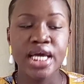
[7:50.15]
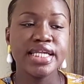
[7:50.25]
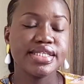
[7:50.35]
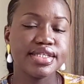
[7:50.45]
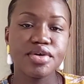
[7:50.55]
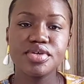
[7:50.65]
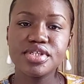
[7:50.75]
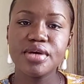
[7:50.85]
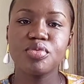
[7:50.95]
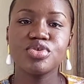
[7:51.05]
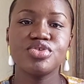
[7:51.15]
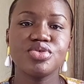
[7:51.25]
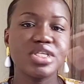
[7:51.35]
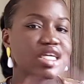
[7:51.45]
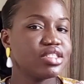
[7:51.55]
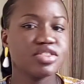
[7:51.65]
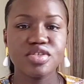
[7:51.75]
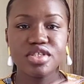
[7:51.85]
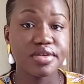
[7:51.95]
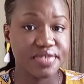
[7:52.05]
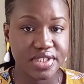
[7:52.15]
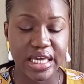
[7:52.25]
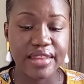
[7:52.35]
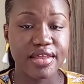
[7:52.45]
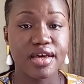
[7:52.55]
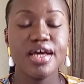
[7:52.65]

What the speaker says: the second step was you getting yourself together,